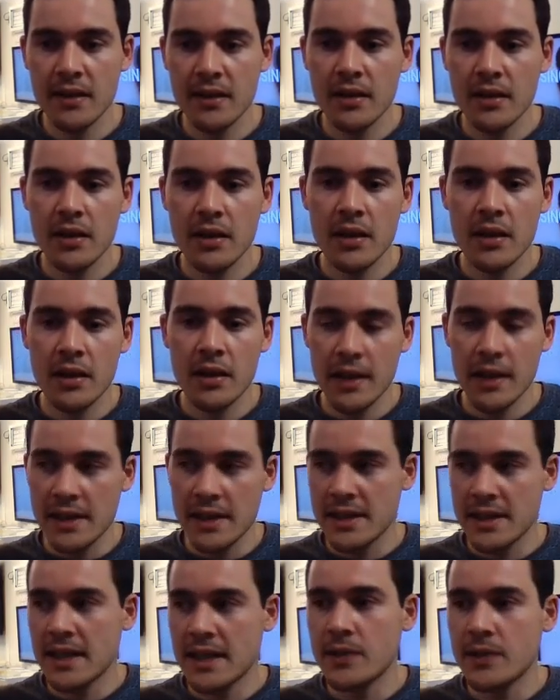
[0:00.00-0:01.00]
point of
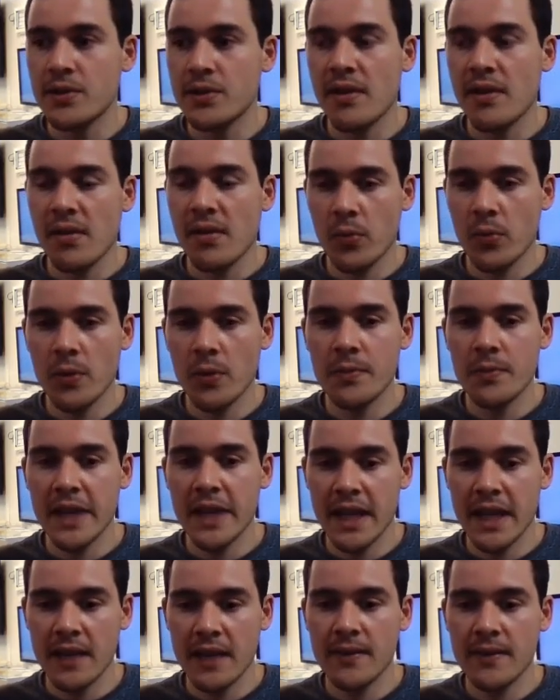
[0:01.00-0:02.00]
intelligent
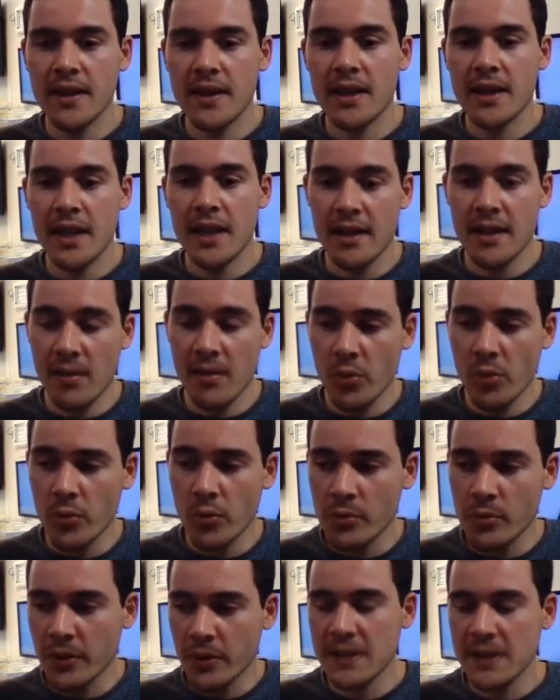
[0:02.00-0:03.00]
behavior.
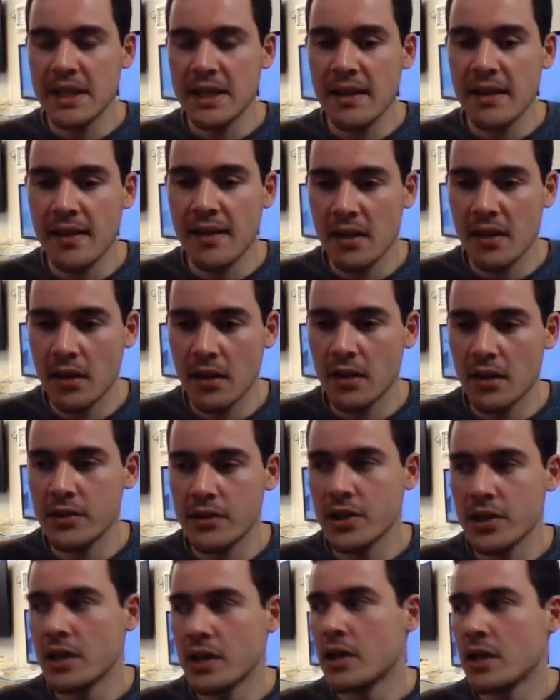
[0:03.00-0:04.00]
Intelligent swarm
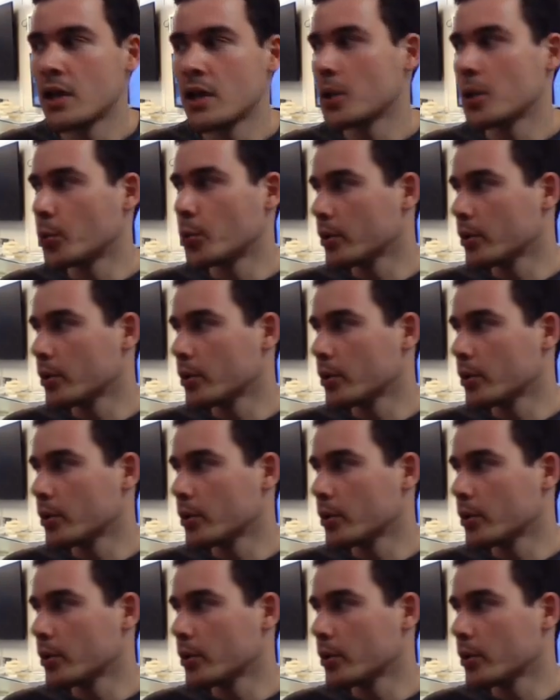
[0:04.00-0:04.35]
behavior and